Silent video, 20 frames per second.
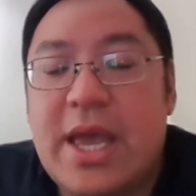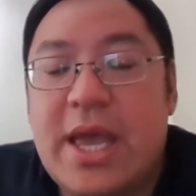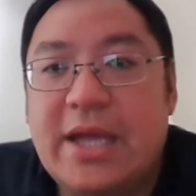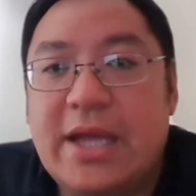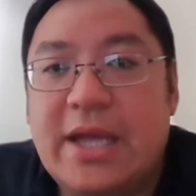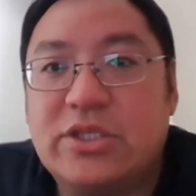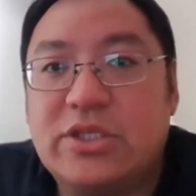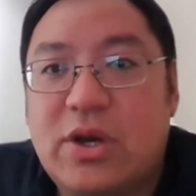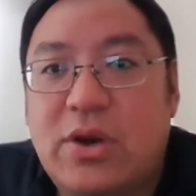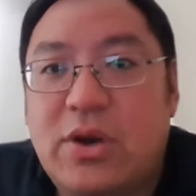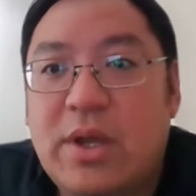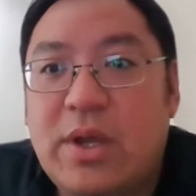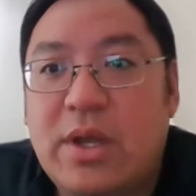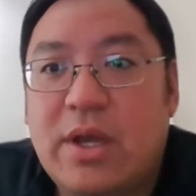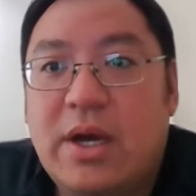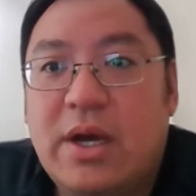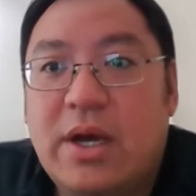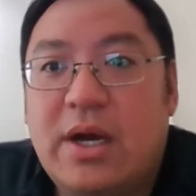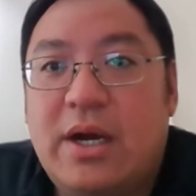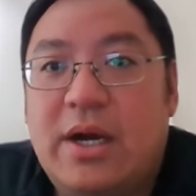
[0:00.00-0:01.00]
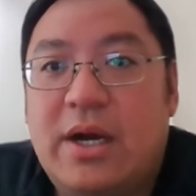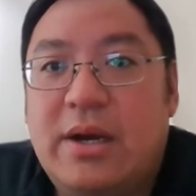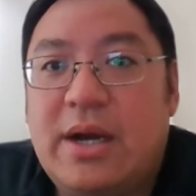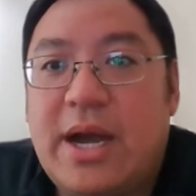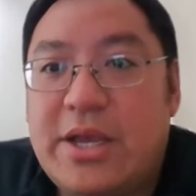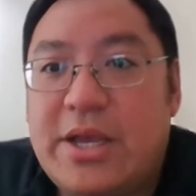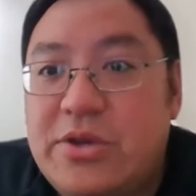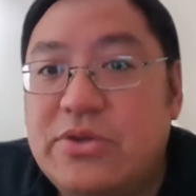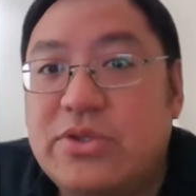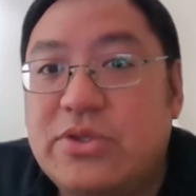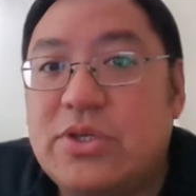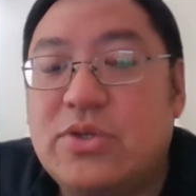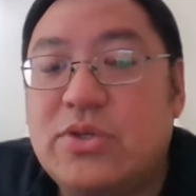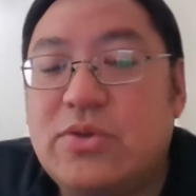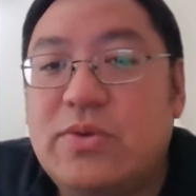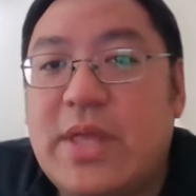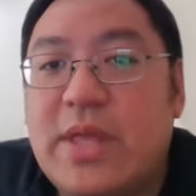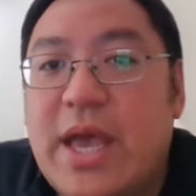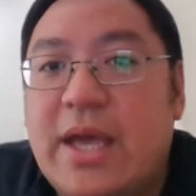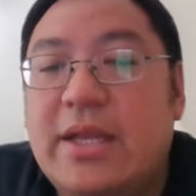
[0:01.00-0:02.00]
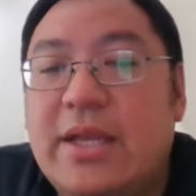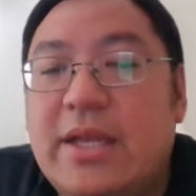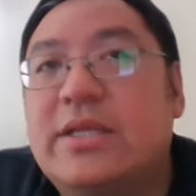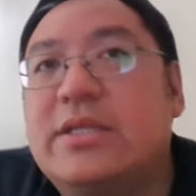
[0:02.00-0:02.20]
And so I used to do that